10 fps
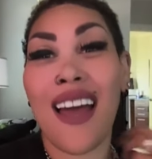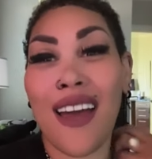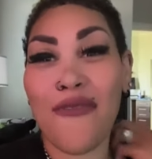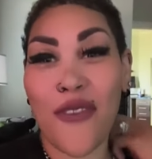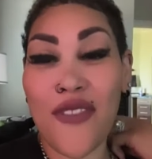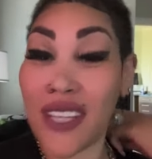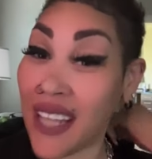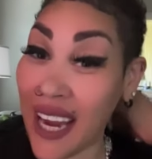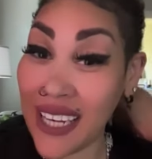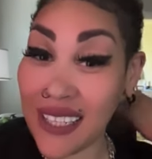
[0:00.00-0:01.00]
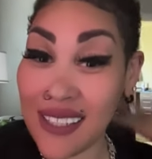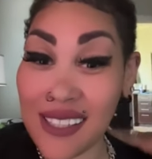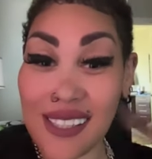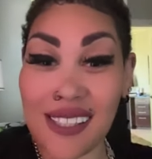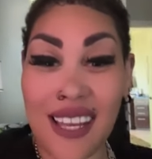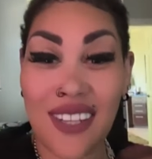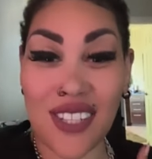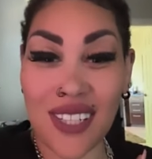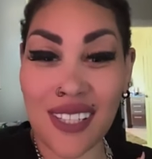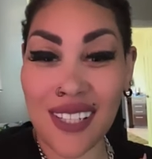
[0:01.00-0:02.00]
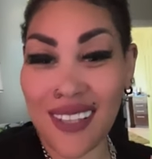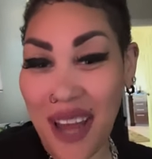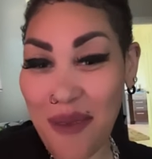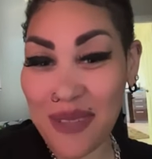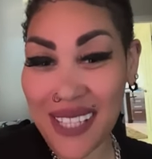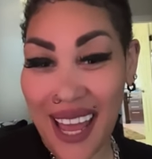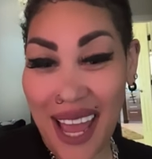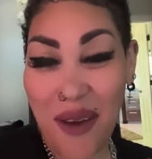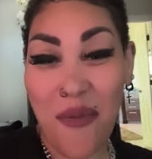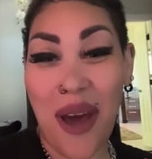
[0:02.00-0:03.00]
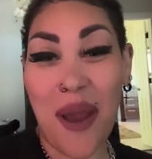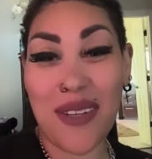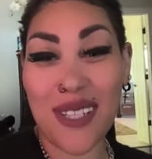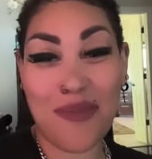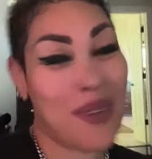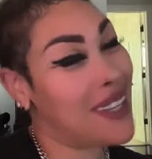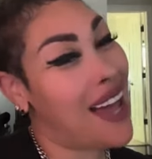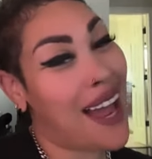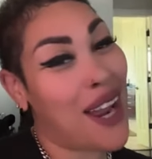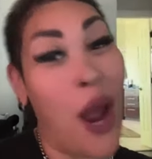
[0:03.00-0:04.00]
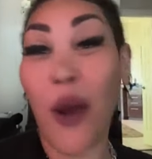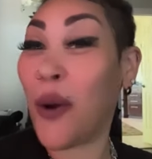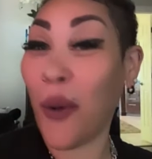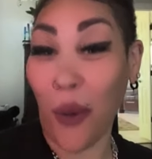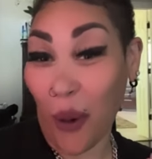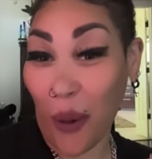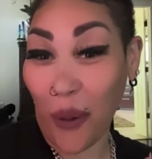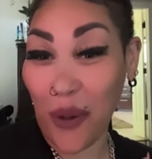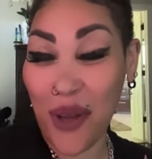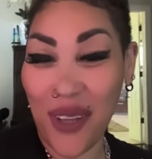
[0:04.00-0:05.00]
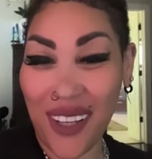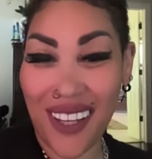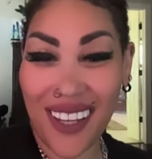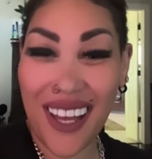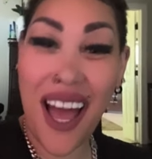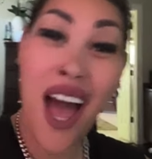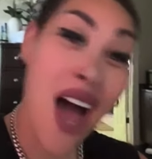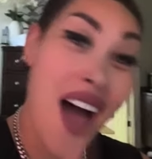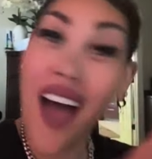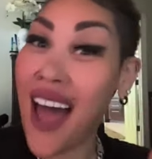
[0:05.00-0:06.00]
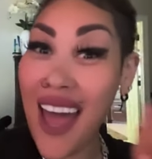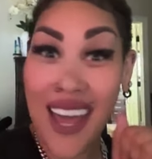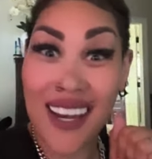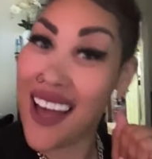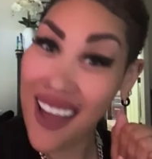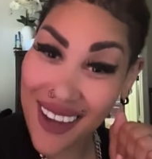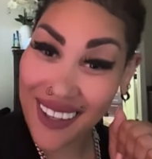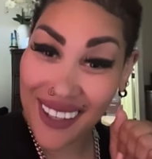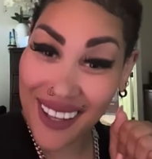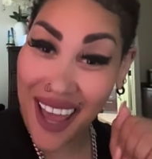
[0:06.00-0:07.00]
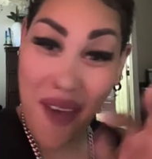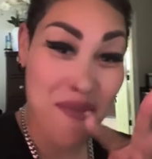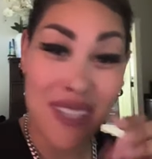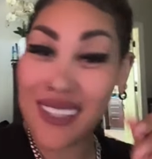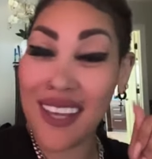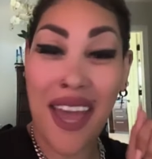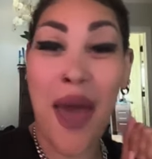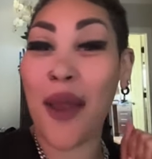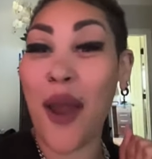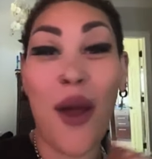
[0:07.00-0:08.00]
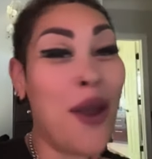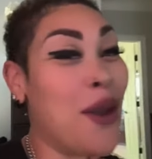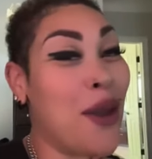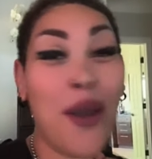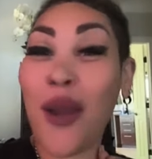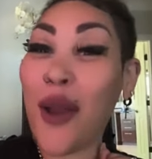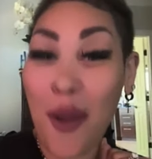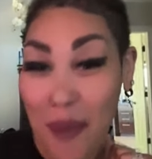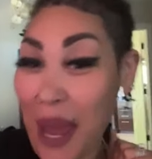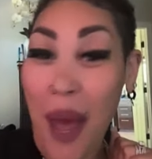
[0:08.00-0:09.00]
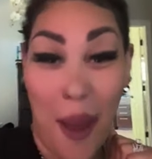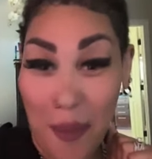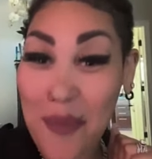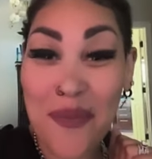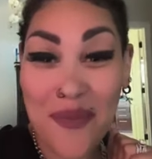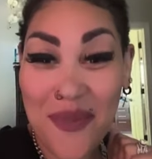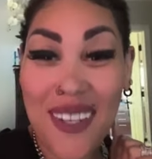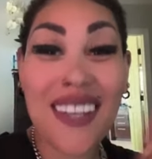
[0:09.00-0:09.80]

And for the ladies that just, you know what I'm saying, want to just be like, girl, and honey, and this thing, and none of ma'am,